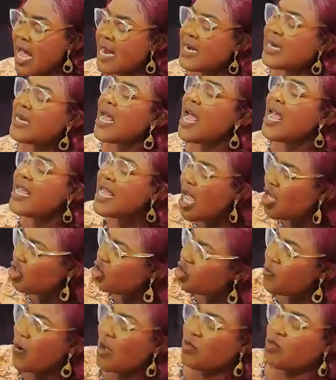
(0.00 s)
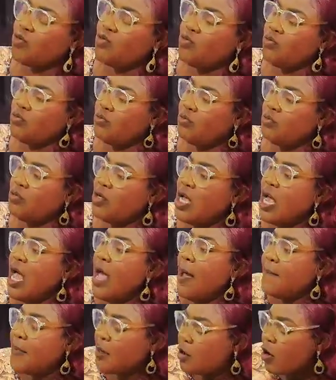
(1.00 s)
And e ye adjuma so.
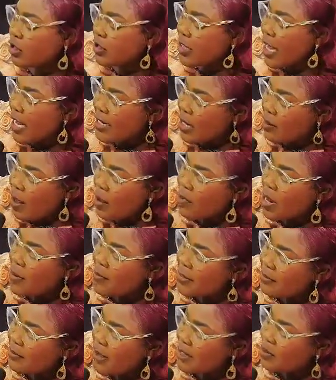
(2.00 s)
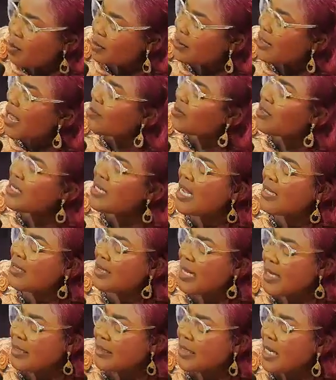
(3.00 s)
Because at that way, bet my daughter thousand years
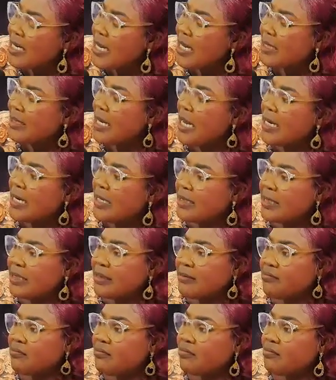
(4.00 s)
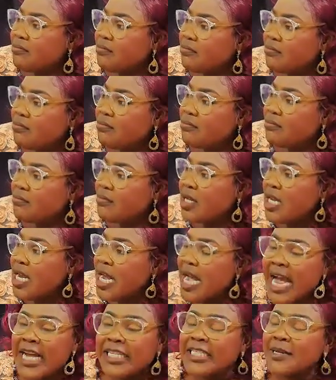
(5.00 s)
ends in eternity.
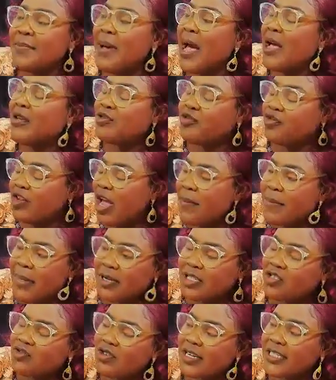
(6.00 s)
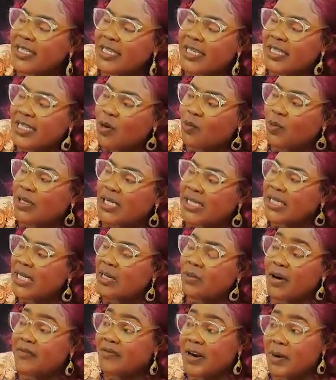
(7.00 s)
Eighty men change my situation in your words and son
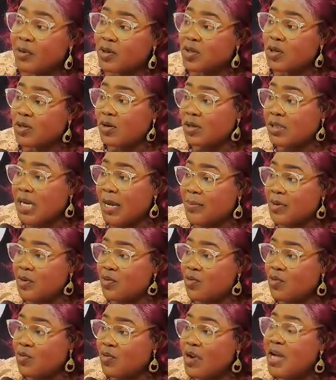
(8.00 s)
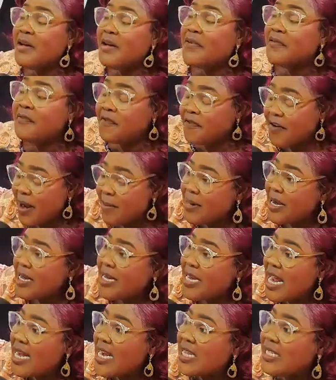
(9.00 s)
of our Apostle Doctor Amingo.
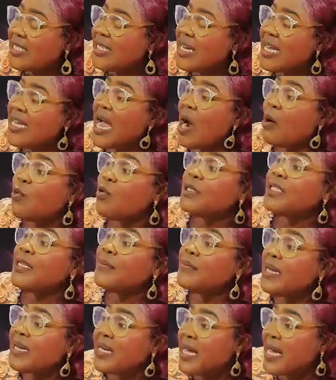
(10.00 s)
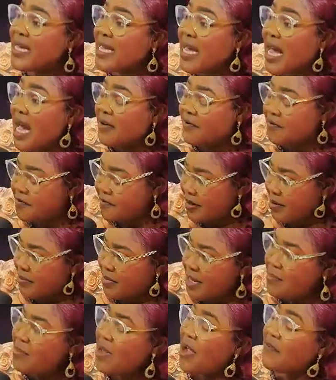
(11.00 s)
Framing any chile ya water in Kenya,
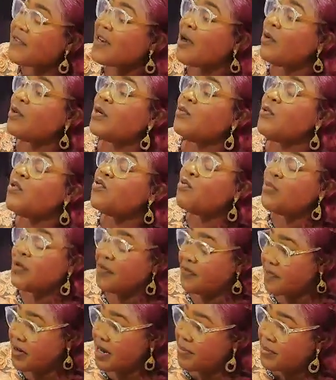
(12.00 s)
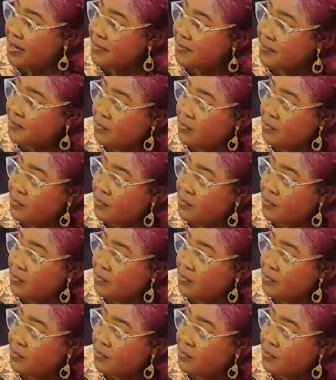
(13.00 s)
framing. If you have found out the woman with me, framing.